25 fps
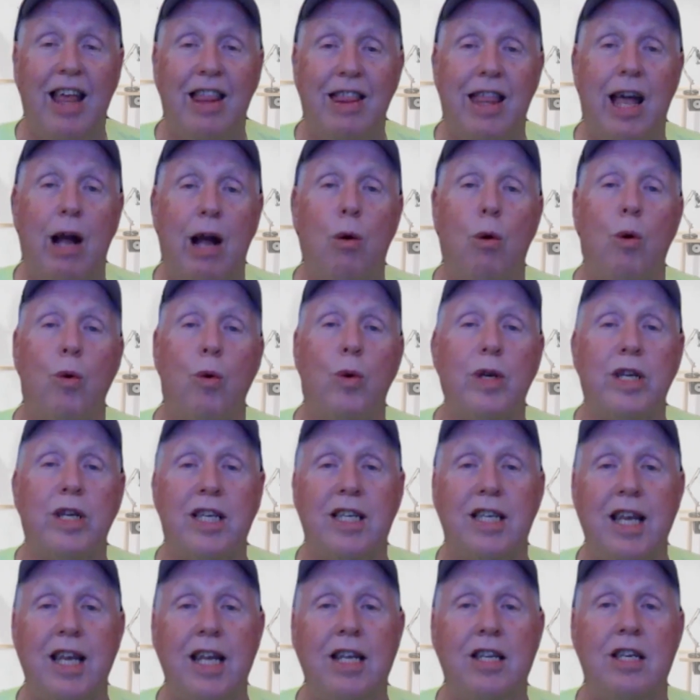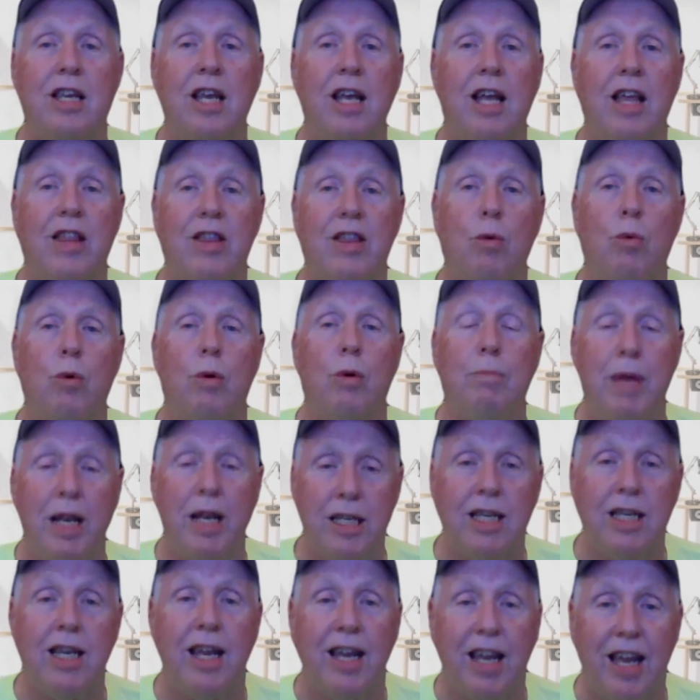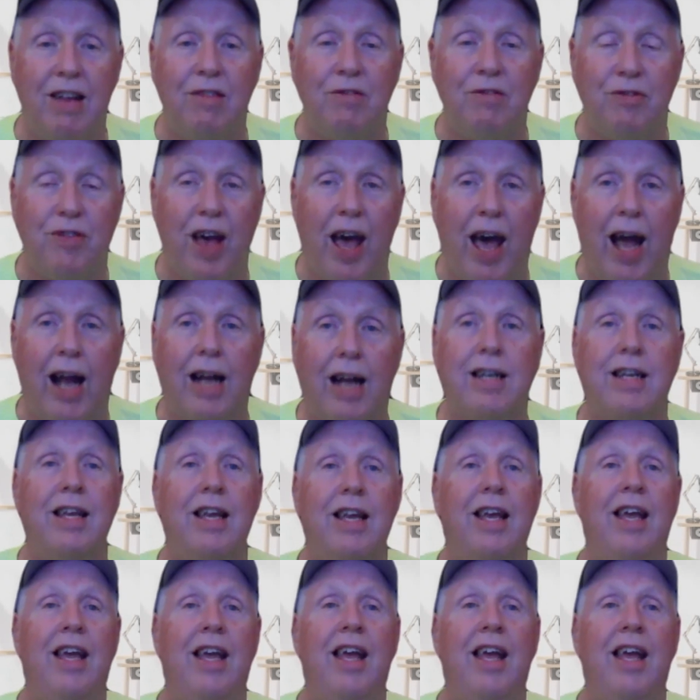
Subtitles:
There were receipts that were missing, in fact.